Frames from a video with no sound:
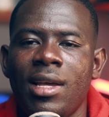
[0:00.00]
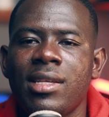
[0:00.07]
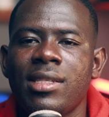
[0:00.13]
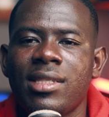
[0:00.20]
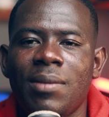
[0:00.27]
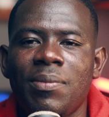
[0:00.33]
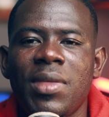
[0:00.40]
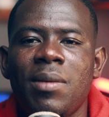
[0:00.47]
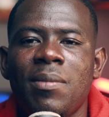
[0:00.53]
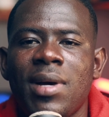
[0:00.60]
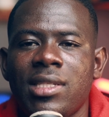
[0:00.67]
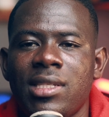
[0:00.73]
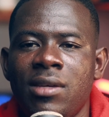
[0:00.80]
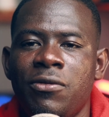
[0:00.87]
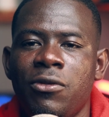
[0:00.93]
something
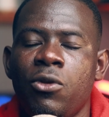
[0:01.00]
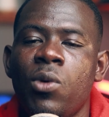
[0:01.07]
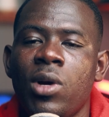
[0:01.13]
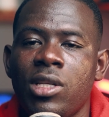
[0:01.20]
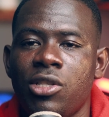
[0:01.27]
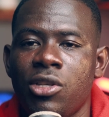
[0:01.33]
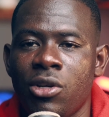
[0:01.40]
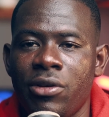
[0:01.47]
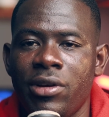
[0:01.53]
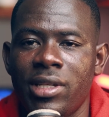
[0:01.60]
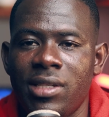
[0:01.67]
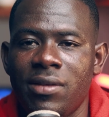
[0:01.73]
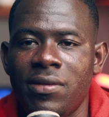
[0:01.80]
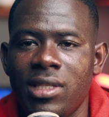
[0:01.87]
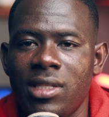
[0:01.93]
must influence your
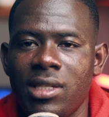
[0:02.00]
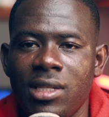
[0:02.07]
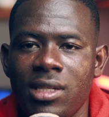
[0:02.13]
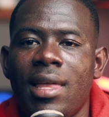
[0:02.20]
creativity.